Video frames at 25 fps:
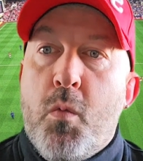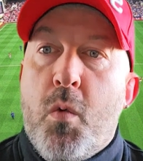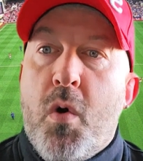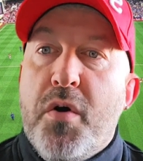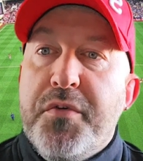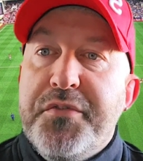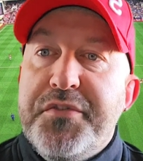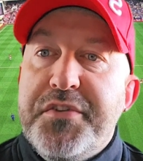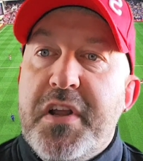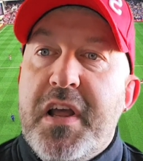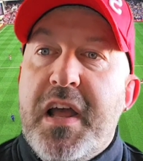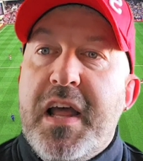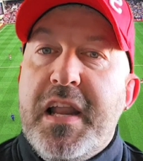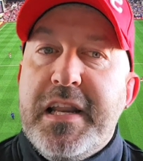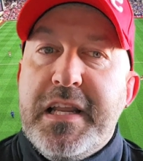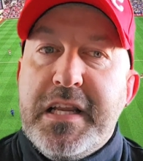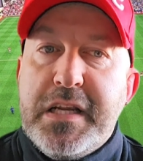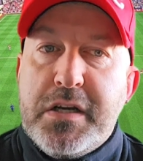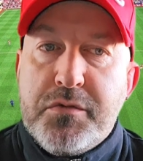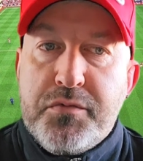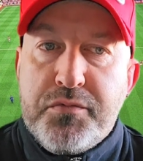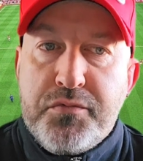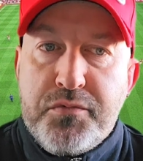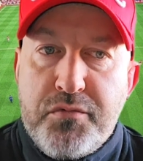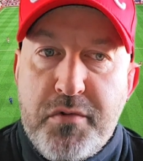What an
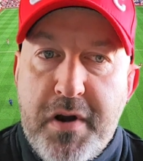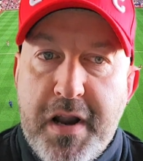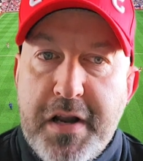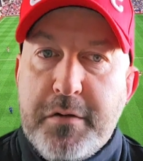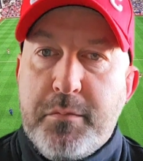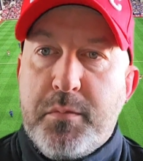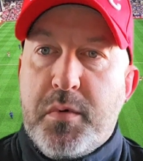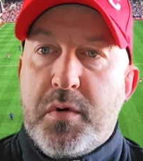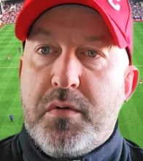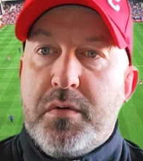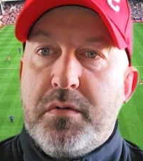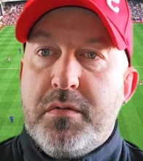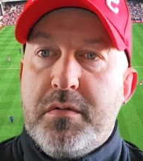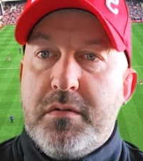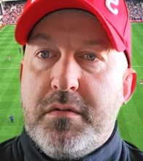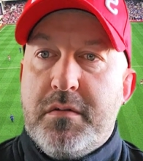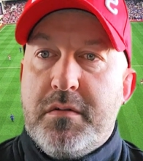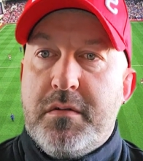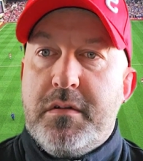incredible